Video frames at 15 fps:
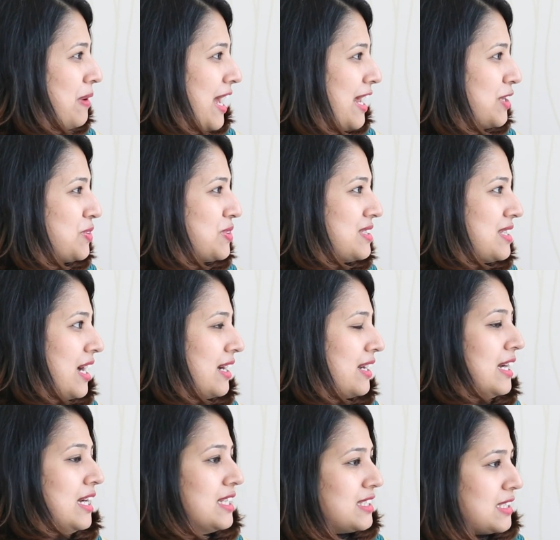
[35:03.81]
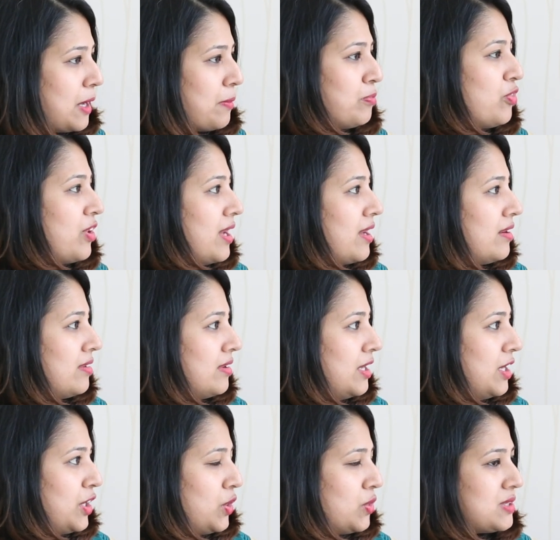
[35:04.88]
plan to start? Some
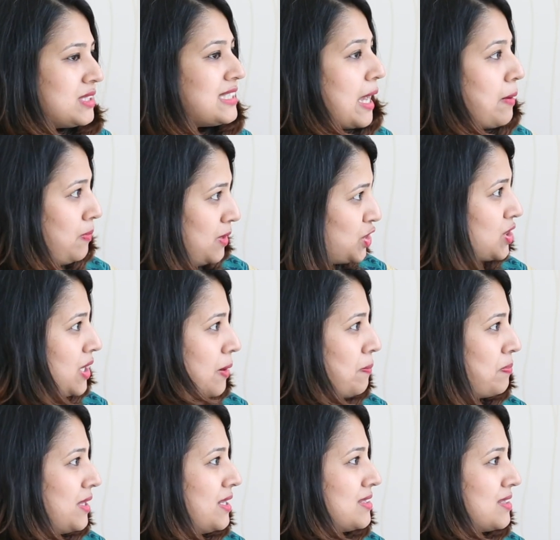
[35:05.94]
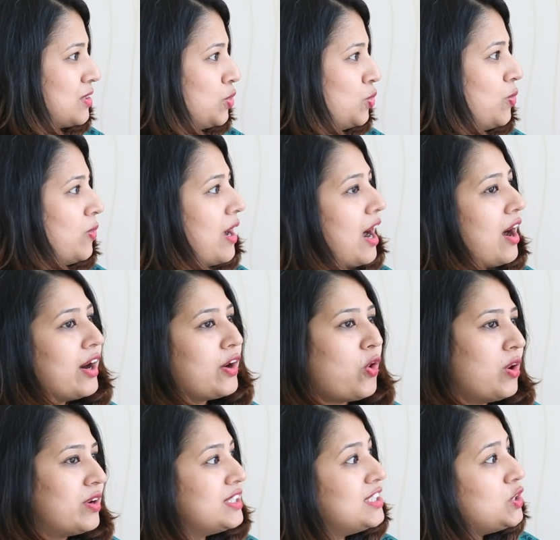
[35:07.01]
were, established companies who are
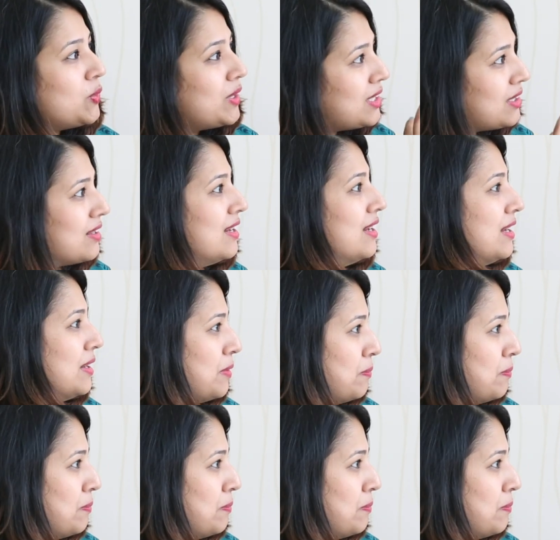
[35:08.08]
already doing